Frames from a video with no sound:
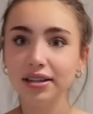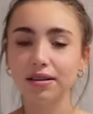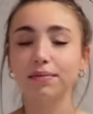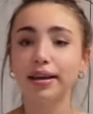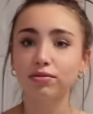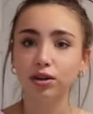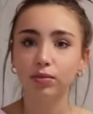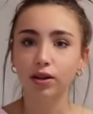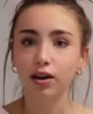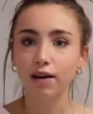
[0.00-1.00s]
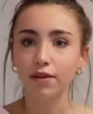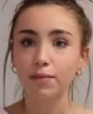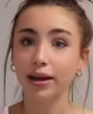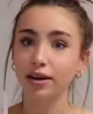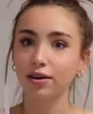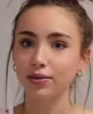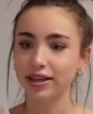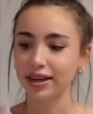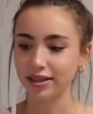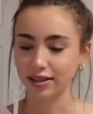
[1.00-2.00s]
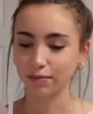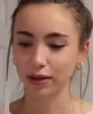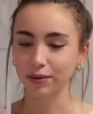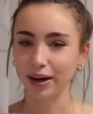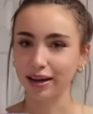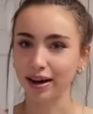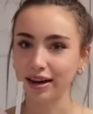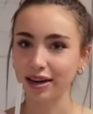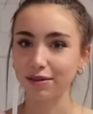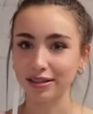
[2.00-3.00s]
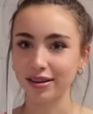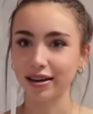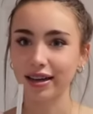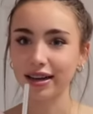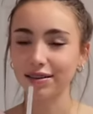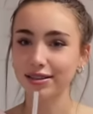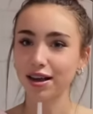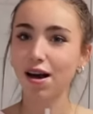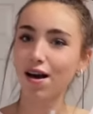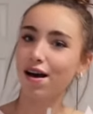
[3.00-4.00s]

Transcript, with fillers: some things from Chamberlain coffee, but I didn't know I was getting this tumbler when I got it in my stocking. I was like, oh,